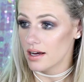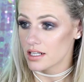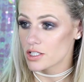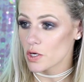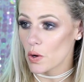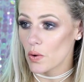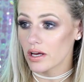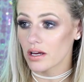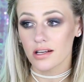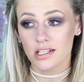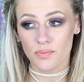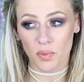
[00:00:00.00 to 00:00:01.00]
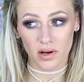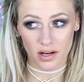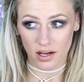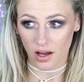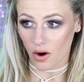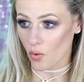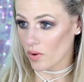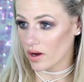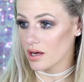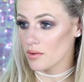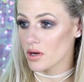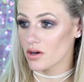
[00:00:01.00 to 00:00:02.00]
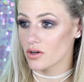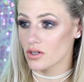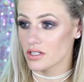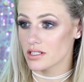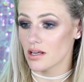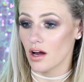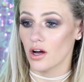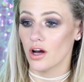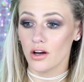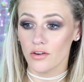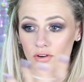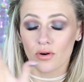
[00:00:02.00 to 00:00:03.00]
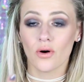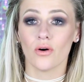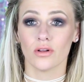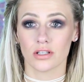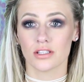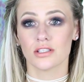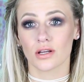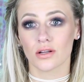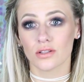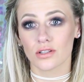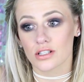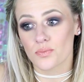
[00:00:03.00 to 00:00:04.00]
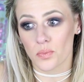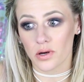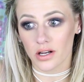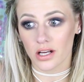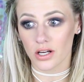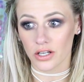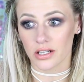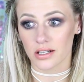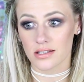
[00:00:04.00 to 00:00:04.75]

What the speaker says: So it is pretty long wear, because overall it still looks pretty good.